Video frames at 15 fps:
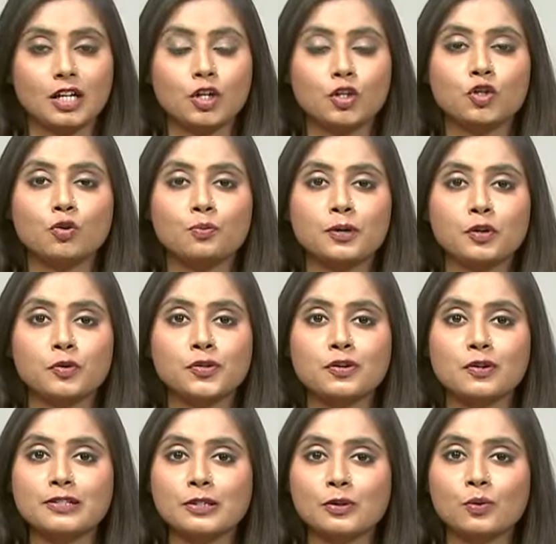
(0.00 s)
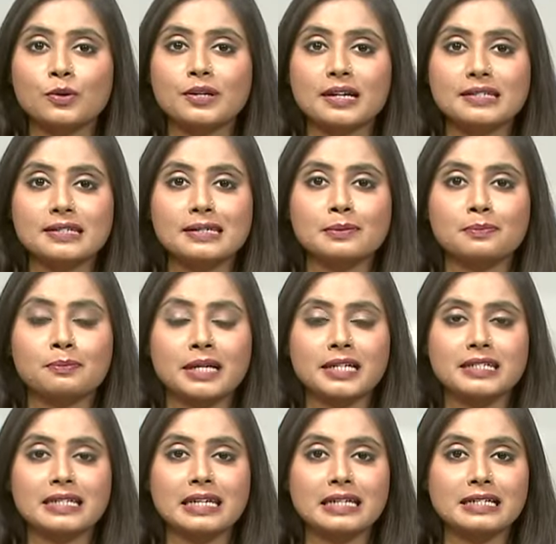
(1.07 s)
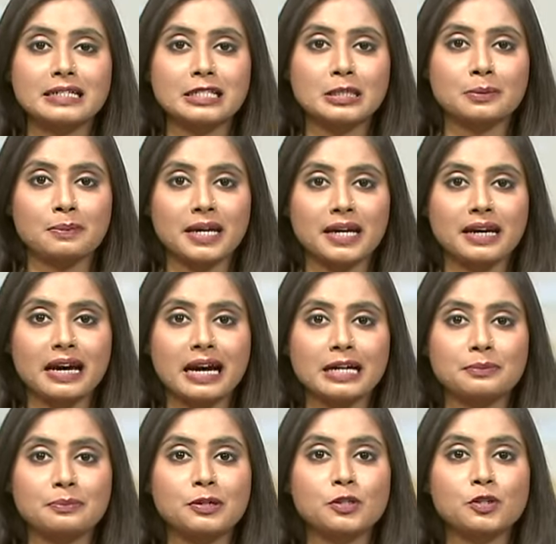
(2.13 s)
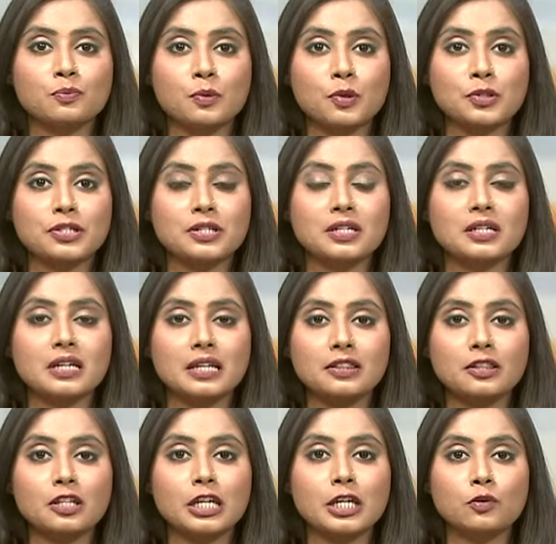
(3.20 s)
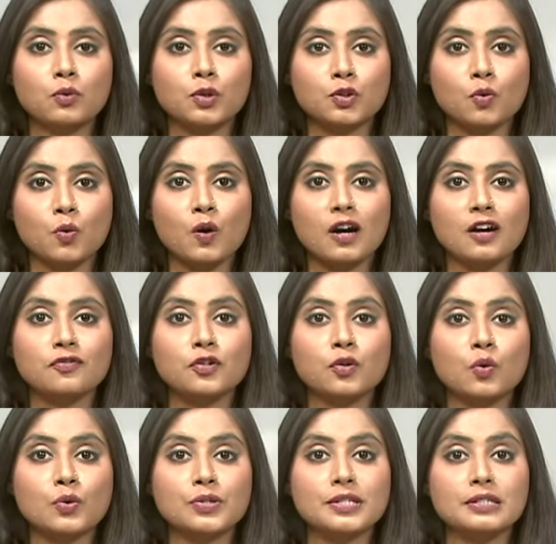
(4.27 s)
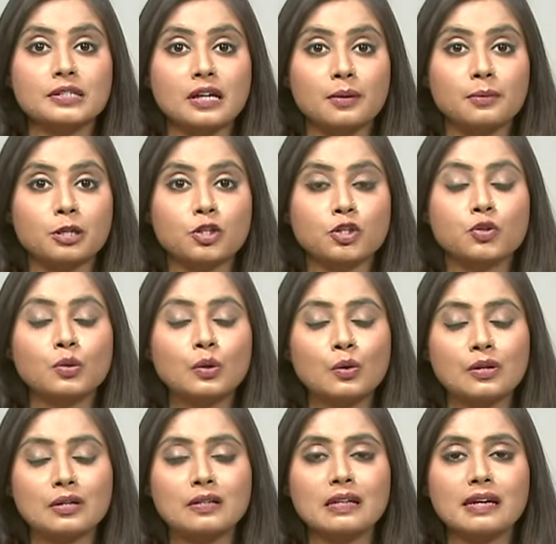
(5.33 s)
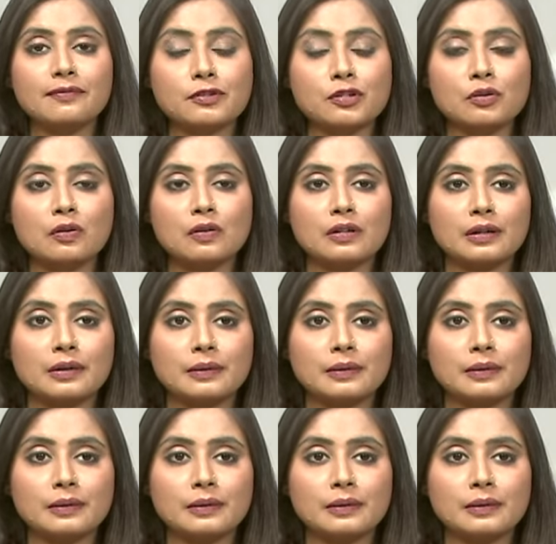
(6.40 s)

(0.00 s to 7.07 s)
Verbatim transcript: Tupac, who is also known as the spectacled bear, had been spotted in northern Ecuador after causing damage to local livestock.